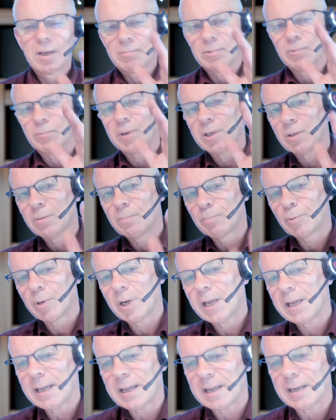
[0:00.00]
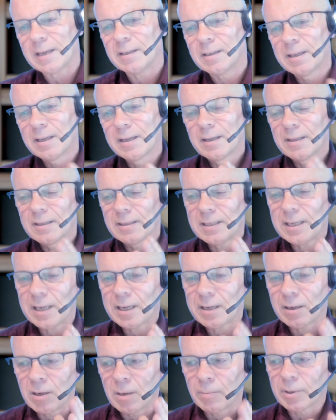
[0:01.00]
but when you bring in the
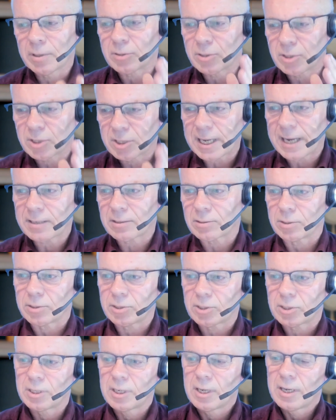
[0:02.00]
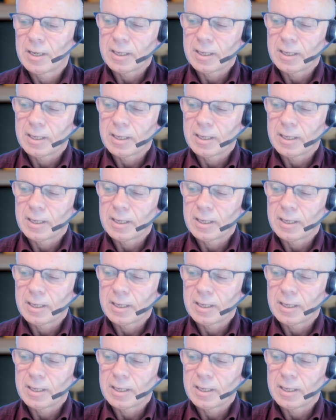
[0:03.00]
economical sectors,